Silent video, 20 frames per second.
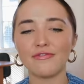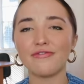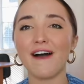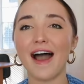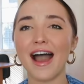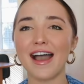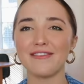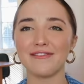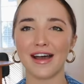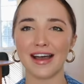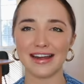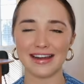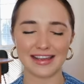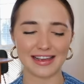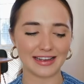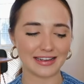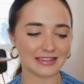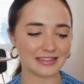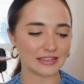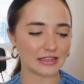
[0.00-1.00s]
five
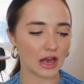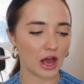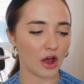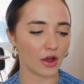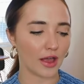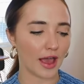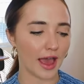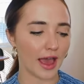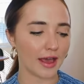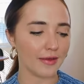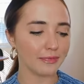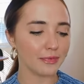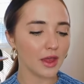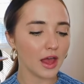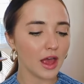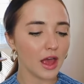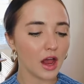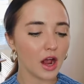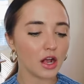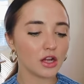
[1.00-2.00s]
ideas, okay?
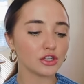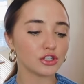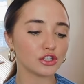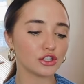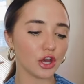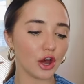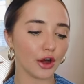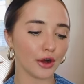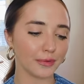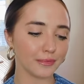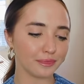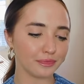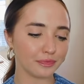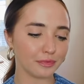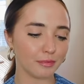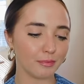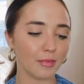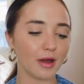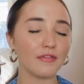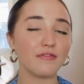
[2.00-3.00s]
So,
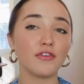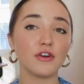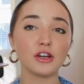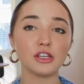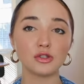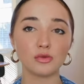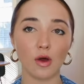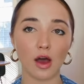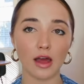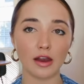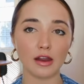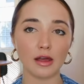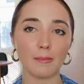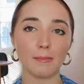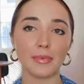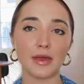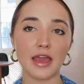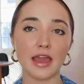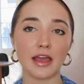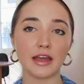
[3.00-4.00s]
my first one
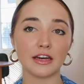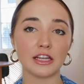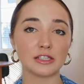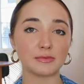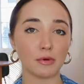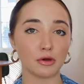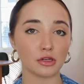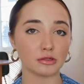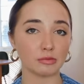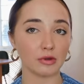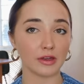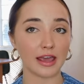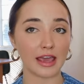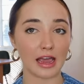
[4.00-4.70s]
being disposable